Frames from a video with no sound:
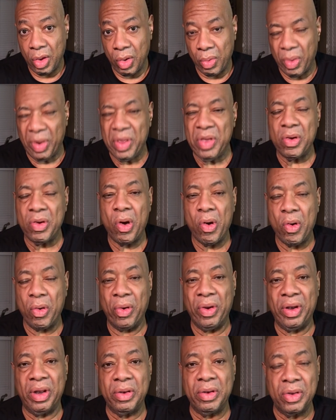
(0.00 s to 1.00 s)
What are you
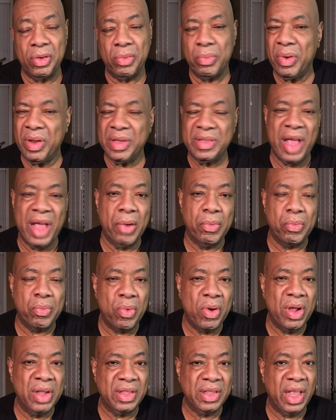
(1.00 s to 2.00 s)
hungry to do? What is that
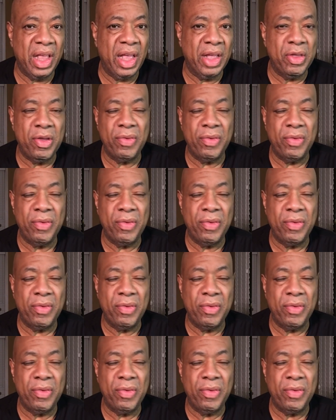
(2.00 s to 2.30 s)
one thing